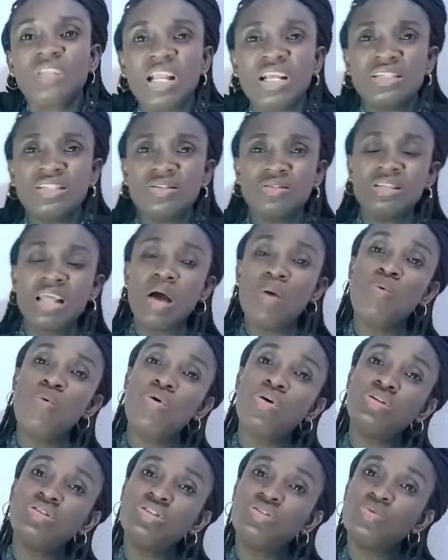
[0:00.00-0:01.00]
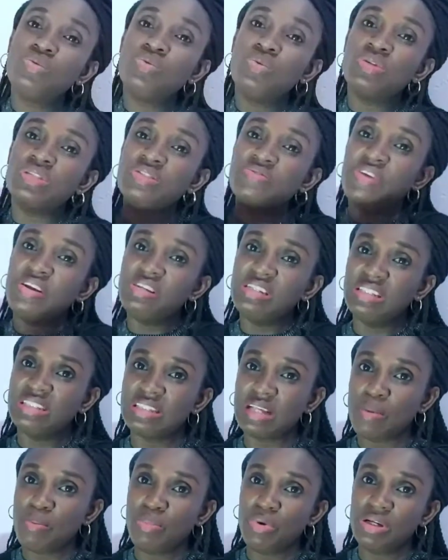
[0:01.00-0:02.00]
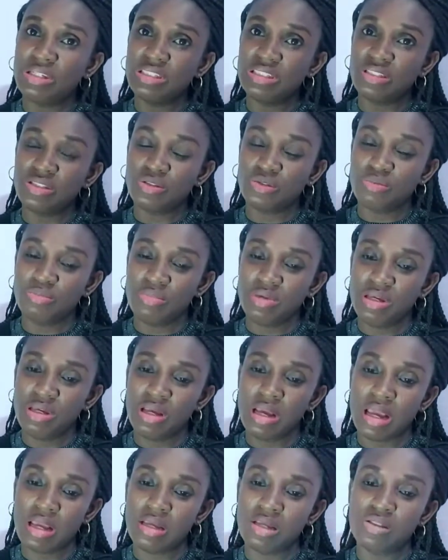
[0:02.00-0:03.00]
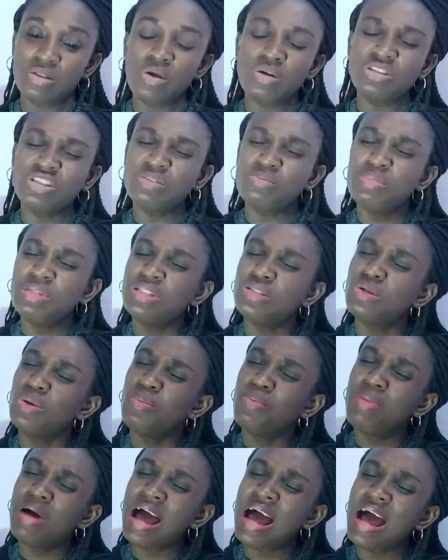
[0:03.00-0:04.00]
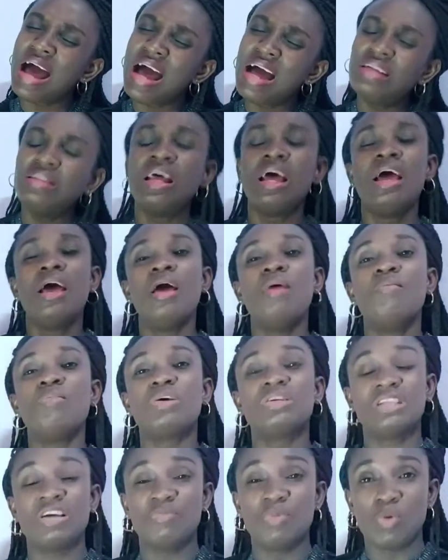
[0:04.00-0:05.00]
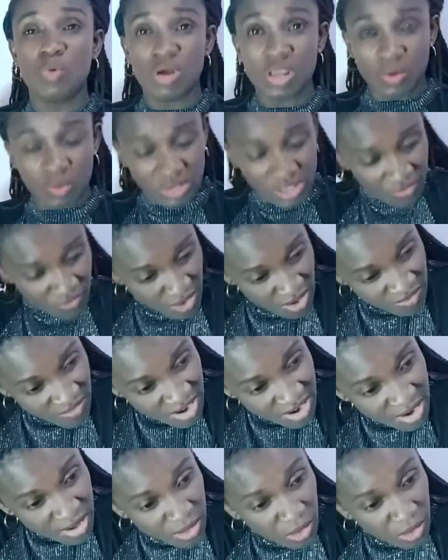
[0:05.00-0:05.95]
So that word was very disappointing to me. It touched me so bad, because I've been working with him for a very